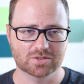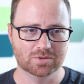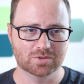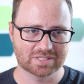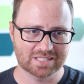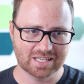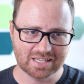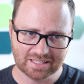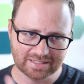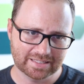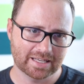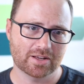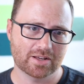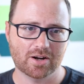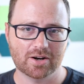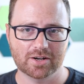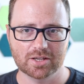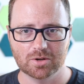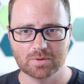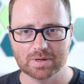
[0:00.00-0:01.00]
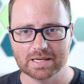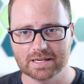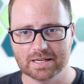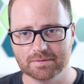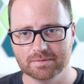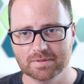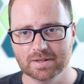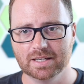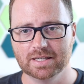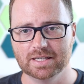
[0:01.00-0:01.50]
So it's taking that audio
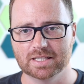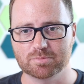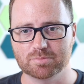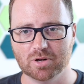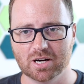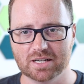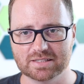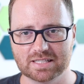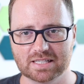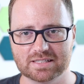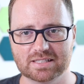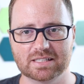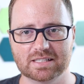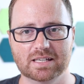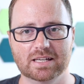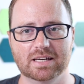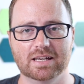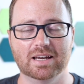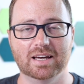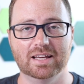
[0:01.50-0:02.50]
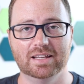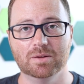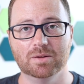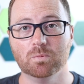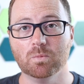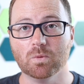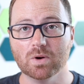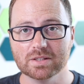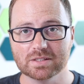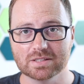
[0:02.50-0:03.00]
in, it's processing it, and
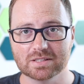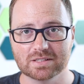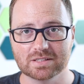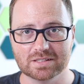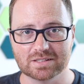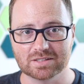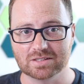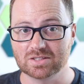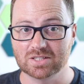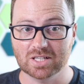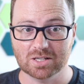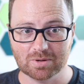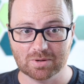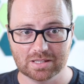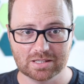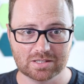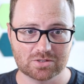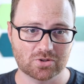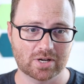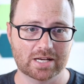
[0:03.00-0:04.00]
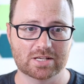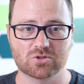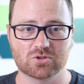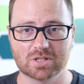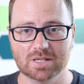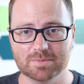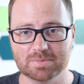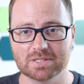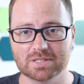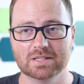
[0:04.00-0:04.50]
then once it's generated the
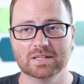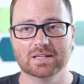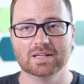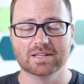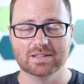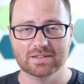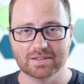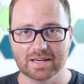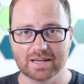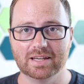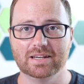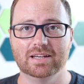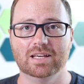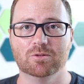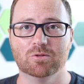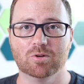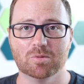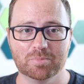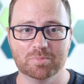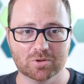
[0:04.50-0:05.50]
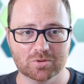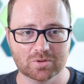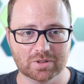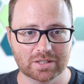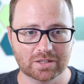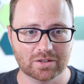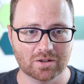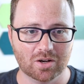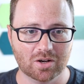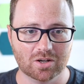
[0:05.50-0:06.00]
transcript, then it will pull
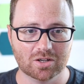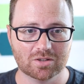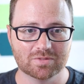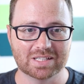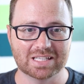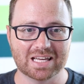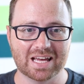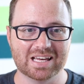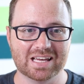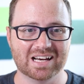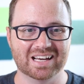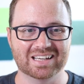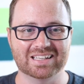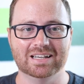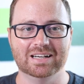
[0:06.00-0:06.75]
in all the AI